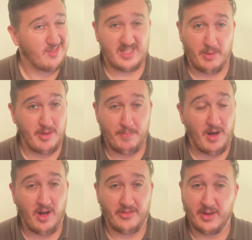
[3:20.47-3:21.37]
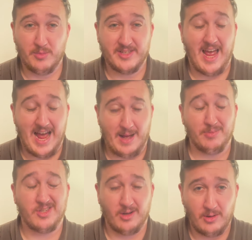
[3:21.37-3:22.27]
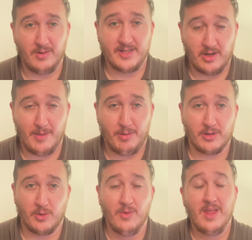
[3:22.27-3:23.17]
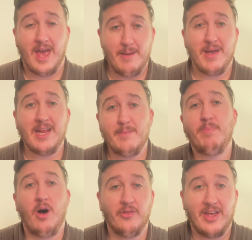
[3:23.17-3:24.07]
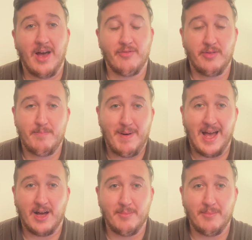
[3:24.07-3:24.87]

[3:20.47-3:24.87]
Some of the passing was absolutely diabolical, and mainly passing out from the back.